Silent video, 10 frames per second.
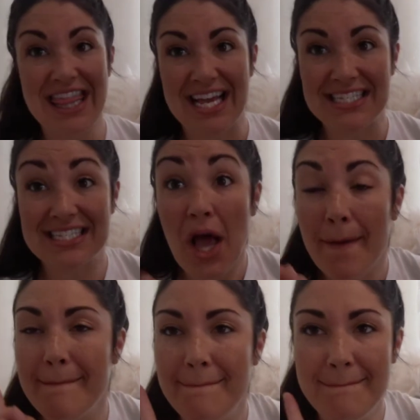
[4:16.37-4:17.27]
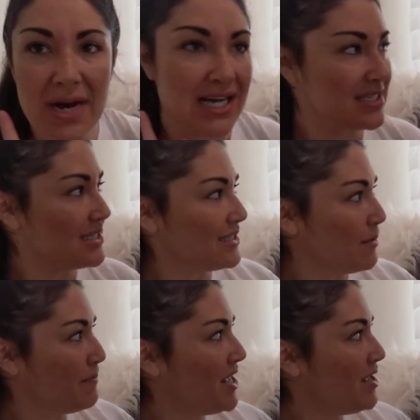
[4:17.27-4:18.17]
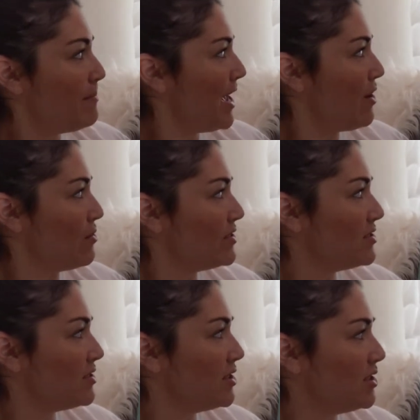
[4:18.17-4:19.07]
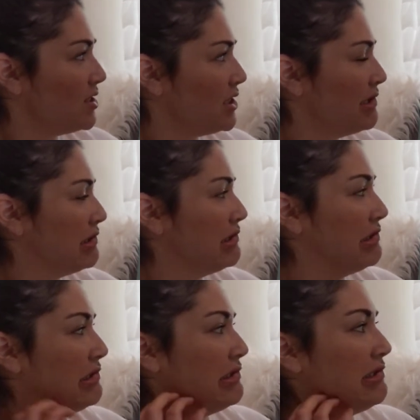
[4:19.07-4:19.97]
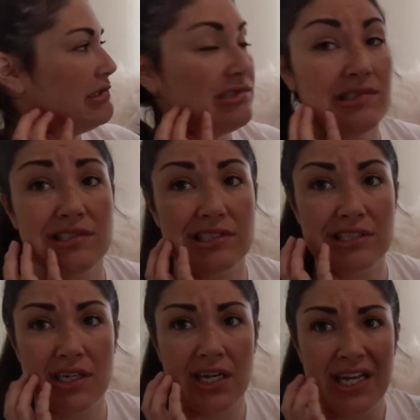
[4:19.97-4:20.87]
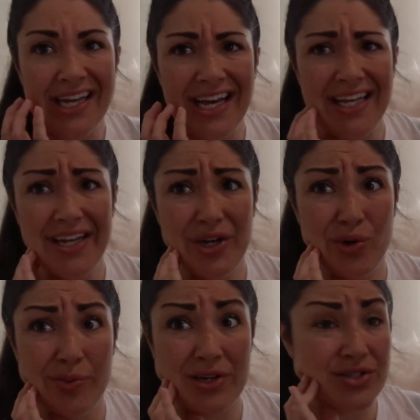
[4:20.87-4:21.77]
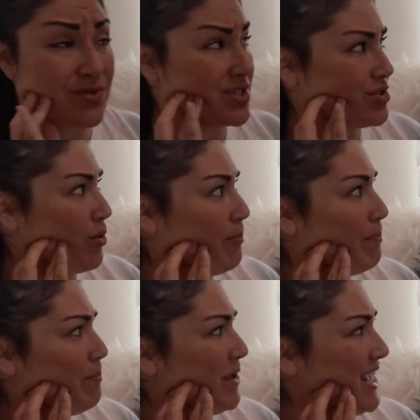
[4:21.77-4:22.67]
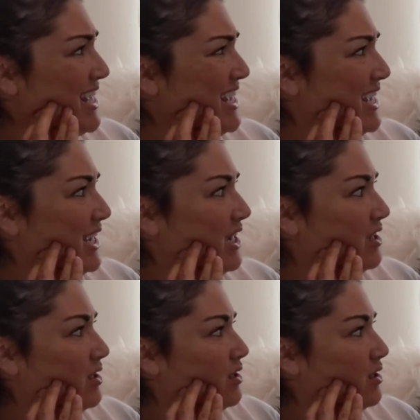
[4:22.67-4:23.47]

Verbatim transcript: This must be Mouse. I didn't know Mouse was so big.